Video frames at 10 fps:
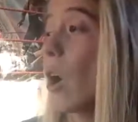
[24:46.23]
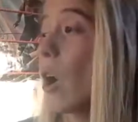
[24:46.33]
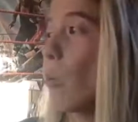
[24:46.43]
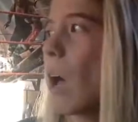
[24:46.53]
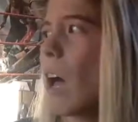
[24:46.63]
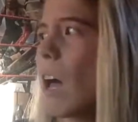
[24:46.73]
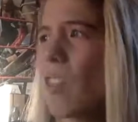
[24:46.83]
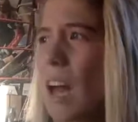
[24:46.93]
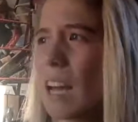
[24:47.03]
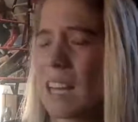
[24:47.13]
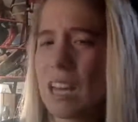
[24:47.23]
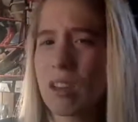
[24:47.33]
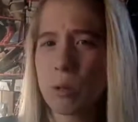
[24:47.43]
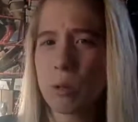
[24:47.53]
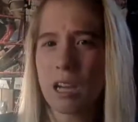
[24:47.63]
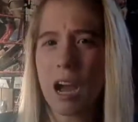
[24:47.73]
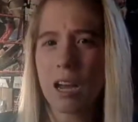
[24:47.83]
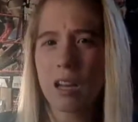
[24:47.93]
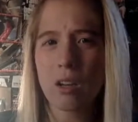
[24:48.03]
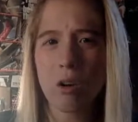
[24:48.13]
Well, I guess we could
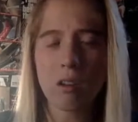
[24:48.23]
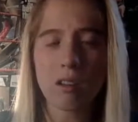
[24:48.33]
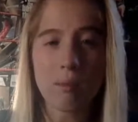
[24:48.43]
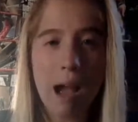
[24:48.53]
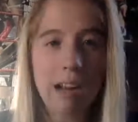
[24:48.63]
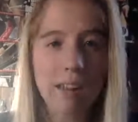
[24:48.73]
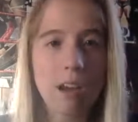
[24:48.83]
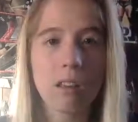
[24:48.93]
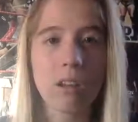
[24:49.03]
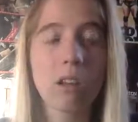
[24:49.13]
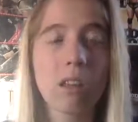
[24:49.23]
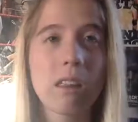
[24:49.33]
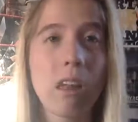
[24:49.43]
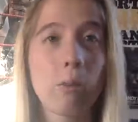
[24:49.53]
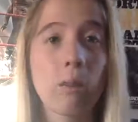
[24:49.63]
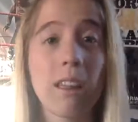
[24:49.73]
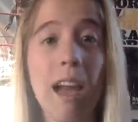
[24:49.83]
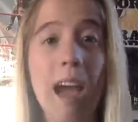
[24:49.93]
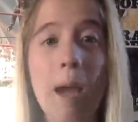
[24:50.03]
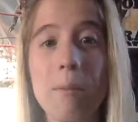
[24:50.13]
kind of go to SmackDown. The only thing that really
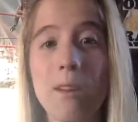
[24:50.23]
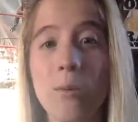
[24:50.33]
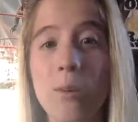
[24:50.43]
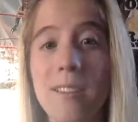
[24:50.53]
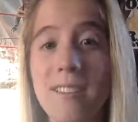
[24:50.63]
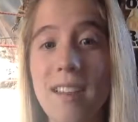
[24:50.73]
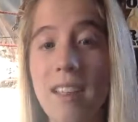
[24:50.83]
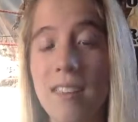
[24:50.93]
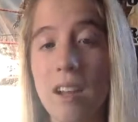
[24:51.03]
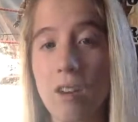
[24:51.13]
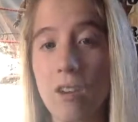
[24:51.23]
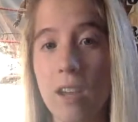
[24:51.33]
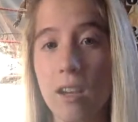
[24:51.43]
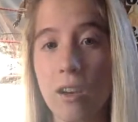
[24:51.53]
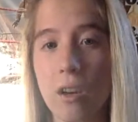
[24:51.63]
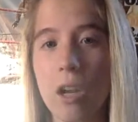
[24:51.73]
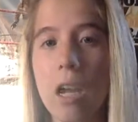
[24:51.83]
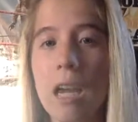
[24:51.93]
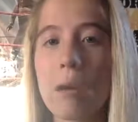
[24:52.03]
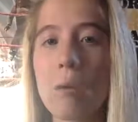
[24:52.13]
happened was that The Undertaker,
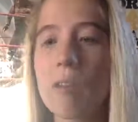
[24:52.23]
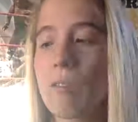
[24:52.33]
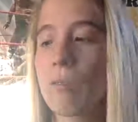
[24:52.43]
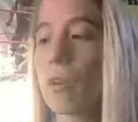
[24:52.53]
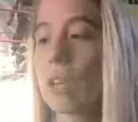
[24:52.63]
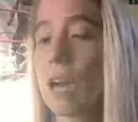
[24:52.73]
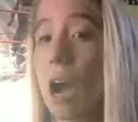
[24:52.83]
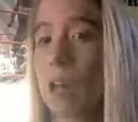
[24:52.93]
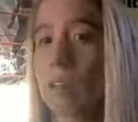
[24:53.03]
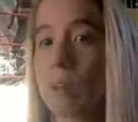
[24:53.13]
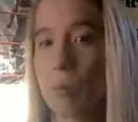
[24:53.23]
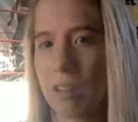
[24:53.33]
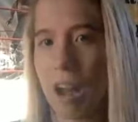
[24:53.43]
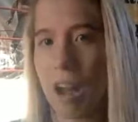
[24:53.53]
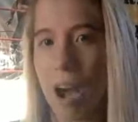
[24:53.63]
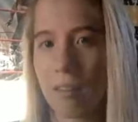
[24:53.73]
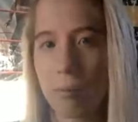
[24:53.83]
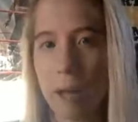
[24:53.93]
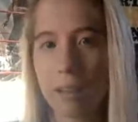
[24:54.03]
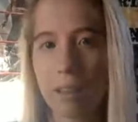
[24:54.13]
he wasn't on
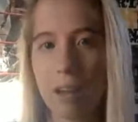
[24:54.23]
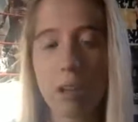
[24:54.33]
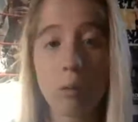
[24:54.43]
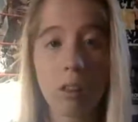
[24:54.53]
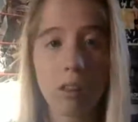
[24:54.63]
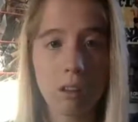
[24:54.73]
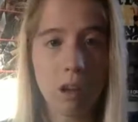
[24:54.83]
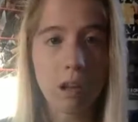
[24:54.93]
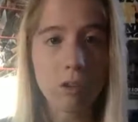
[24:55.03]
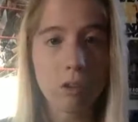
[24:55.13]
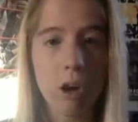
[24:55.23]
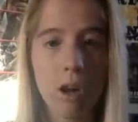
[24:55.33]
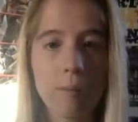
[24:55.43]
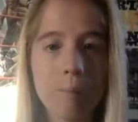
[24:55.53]
SmackDown. He was on the Titantron.